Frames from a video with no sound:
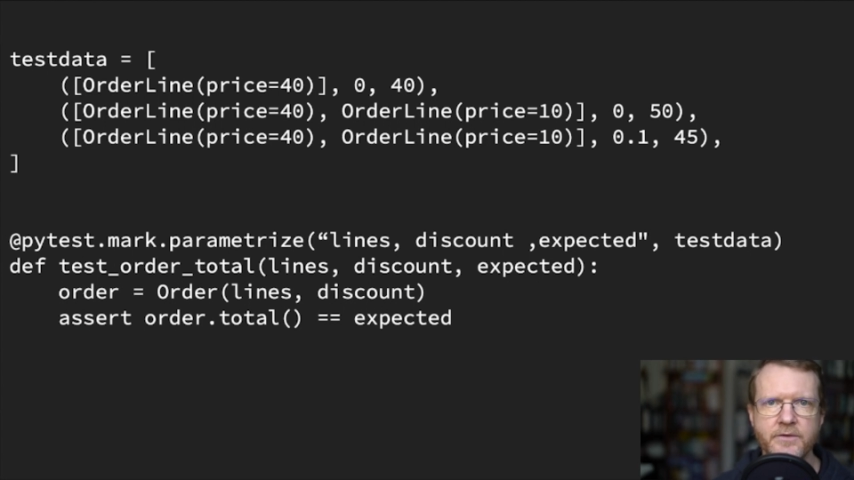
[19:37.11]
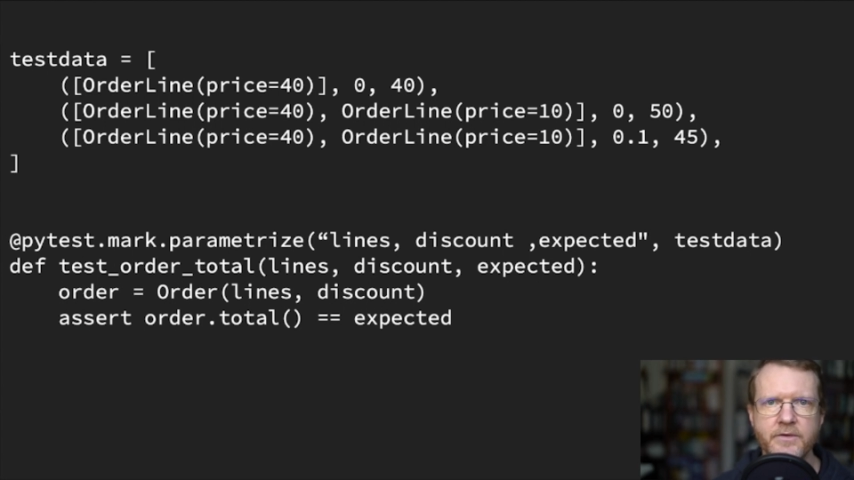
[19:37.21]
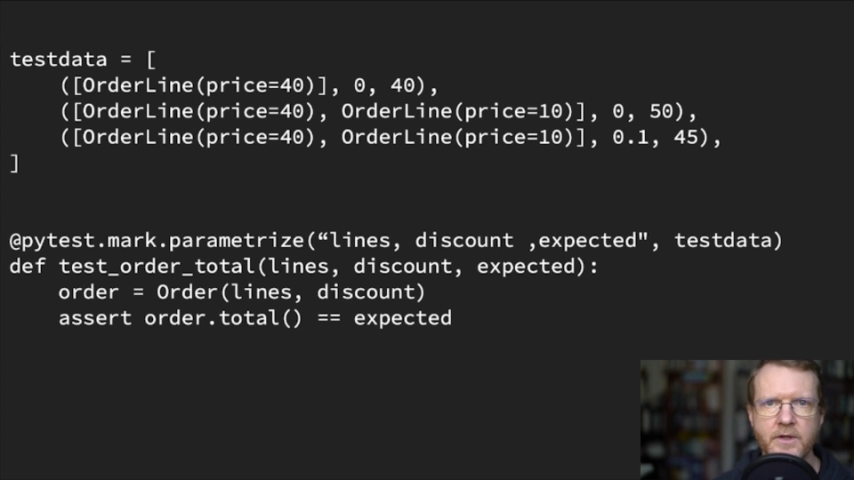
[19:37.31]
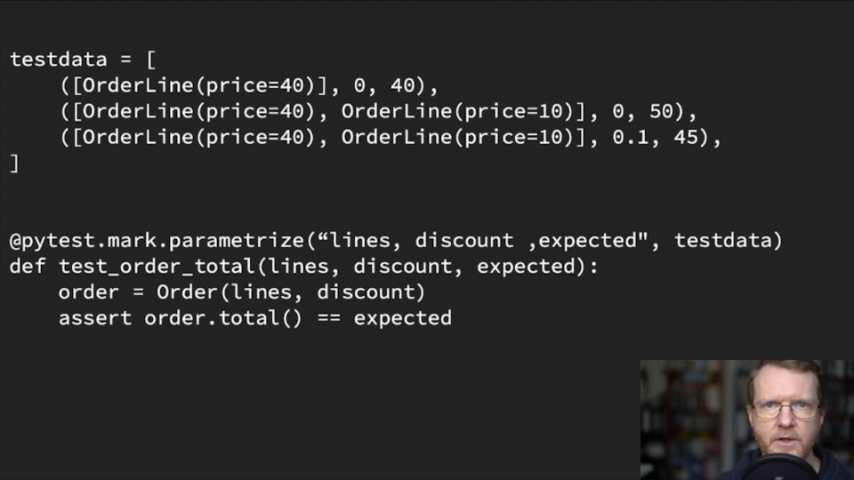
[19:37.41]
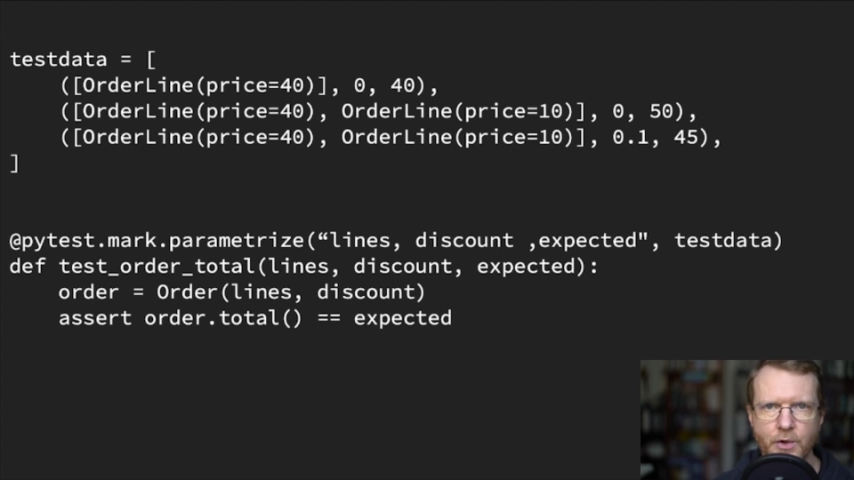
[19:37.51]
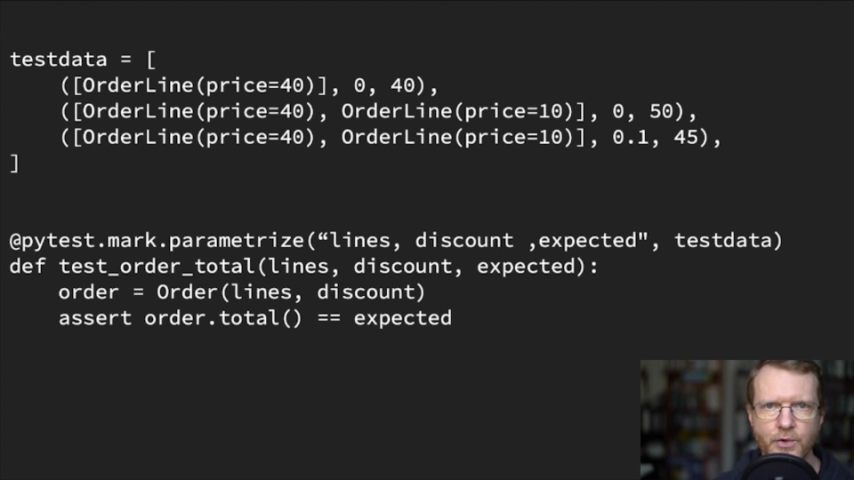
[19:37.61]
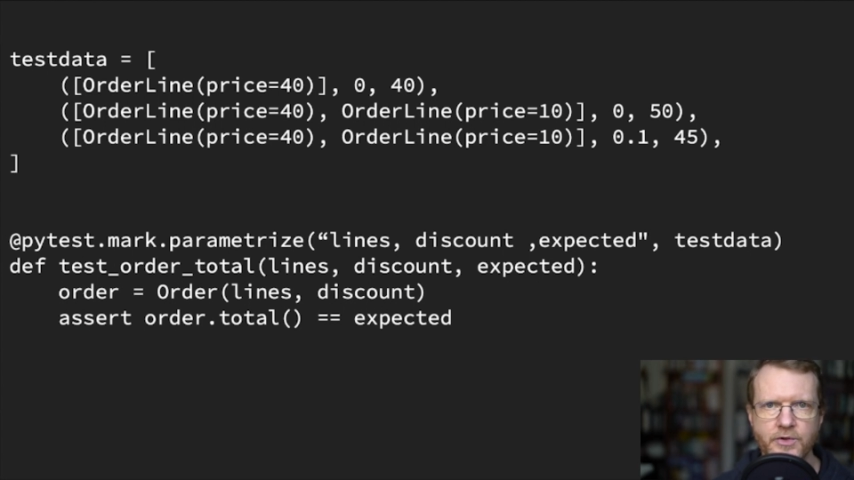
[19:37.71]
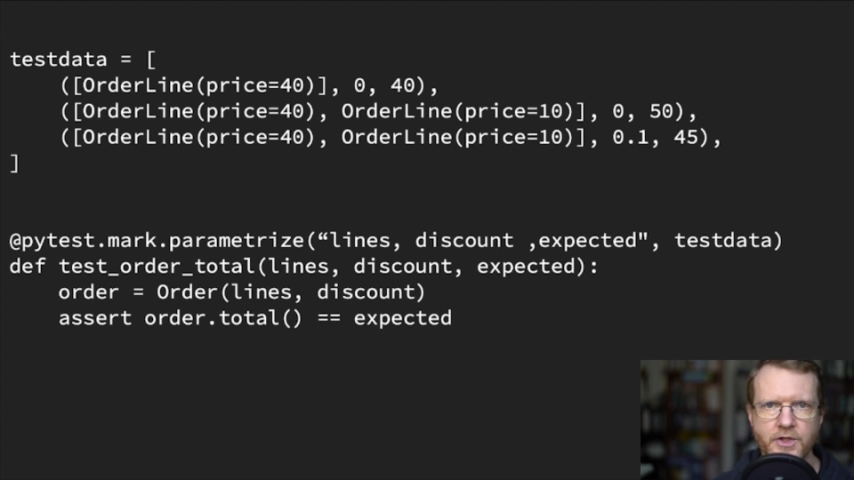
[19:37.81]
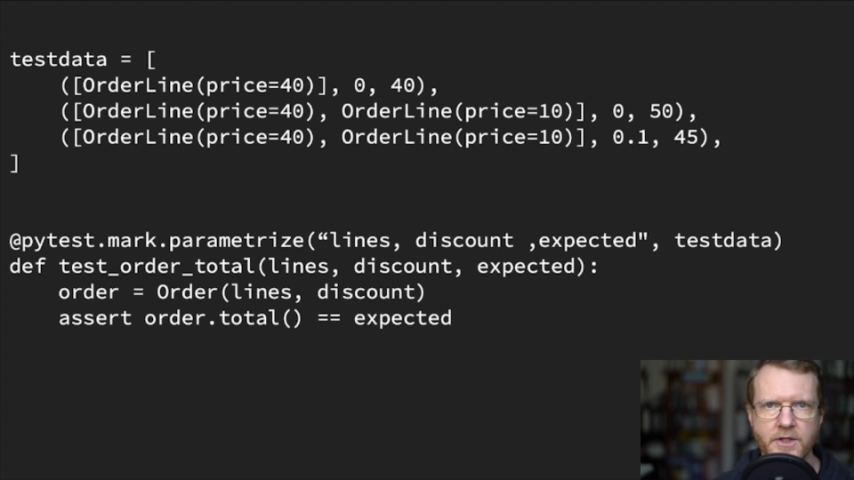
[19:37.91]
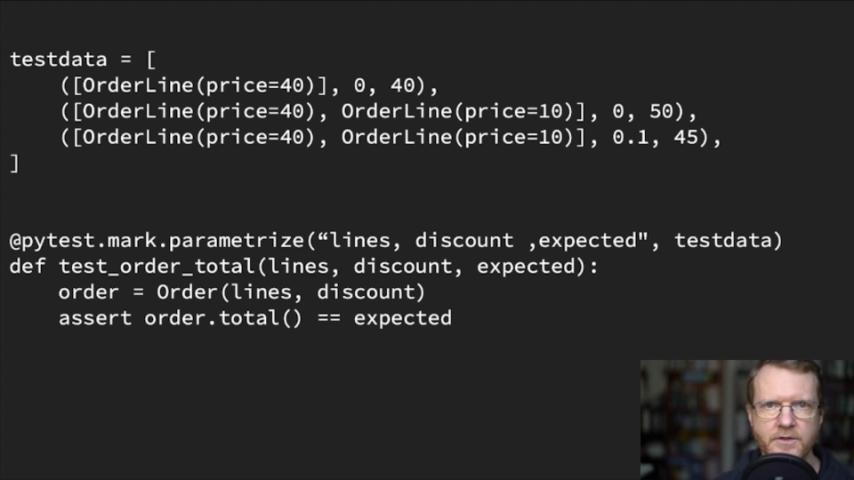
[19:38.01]
of the code
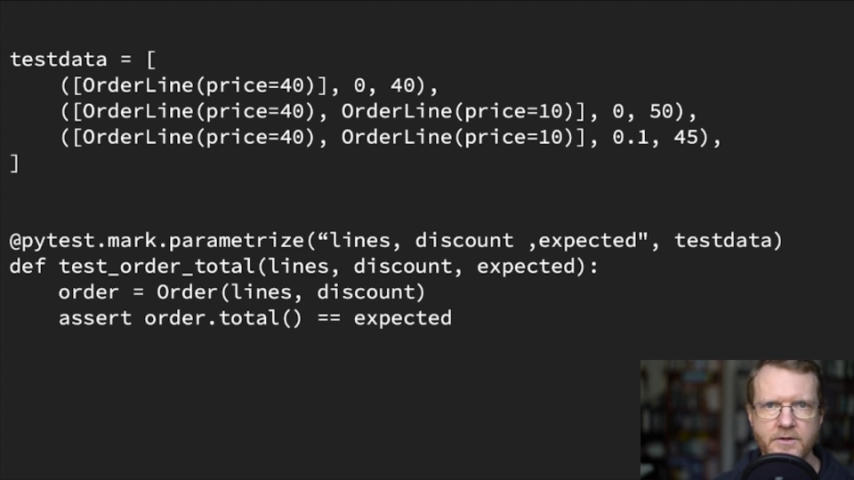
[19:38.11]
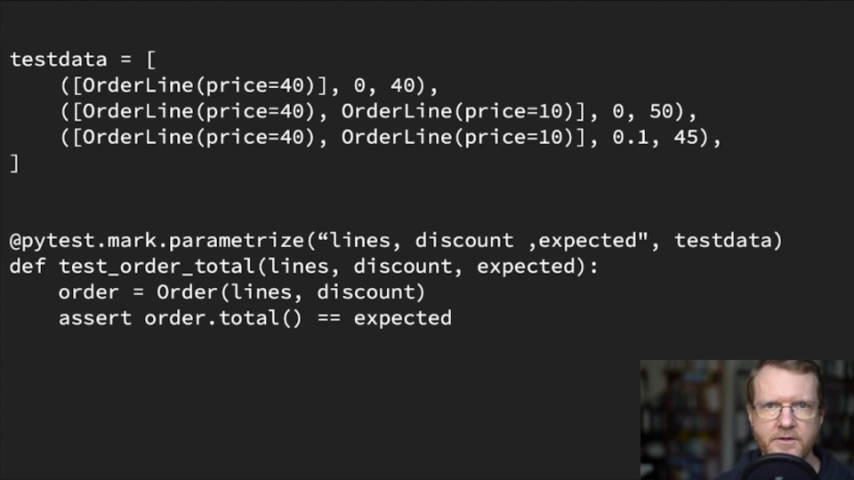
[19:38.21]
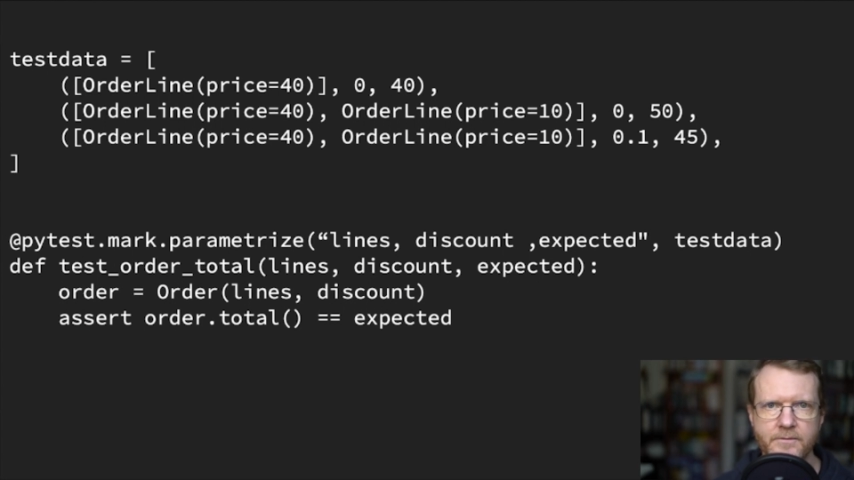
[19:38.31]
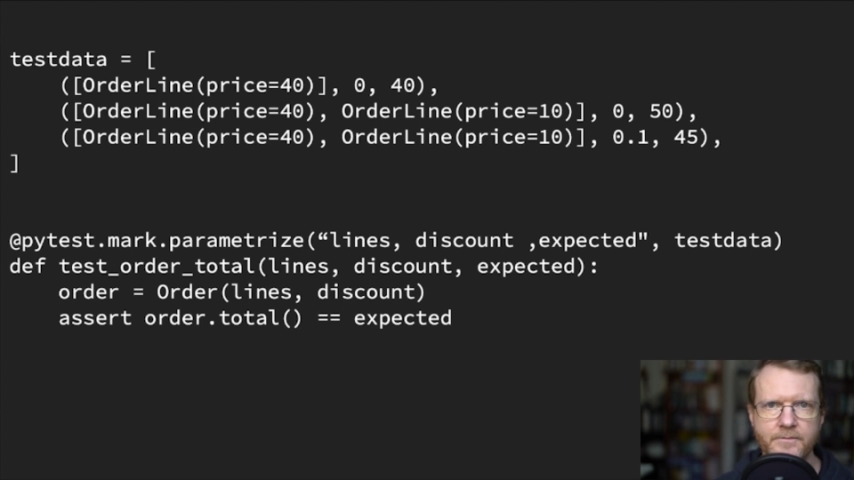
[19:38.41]
changes.